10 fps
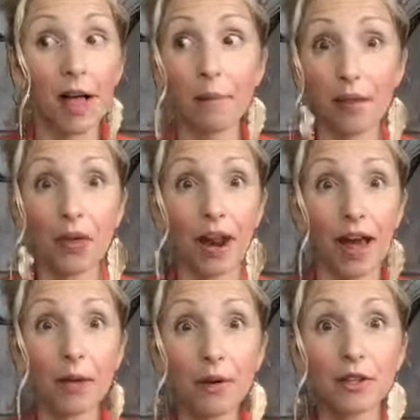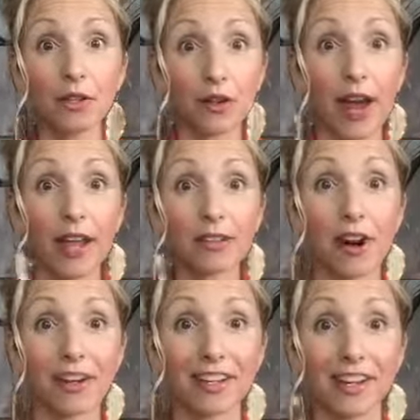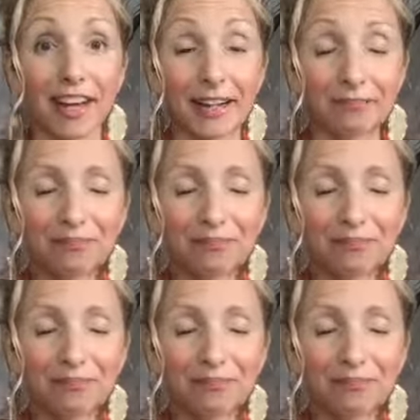but that I was trying as hard as I can.